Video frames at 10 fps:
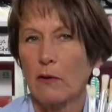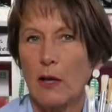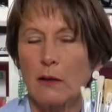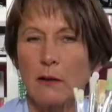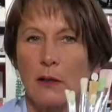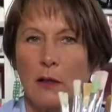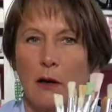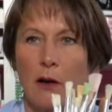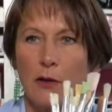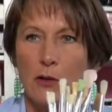And then
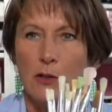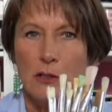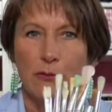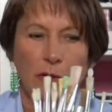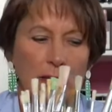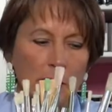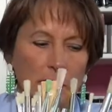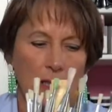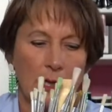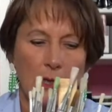all your
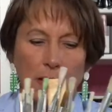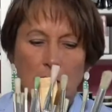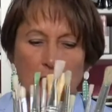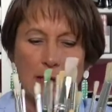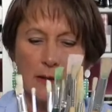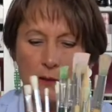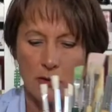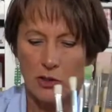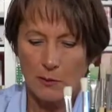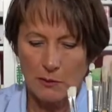different uh, sizes
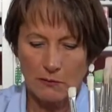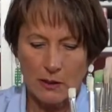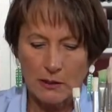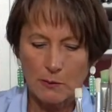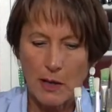and shapes of things.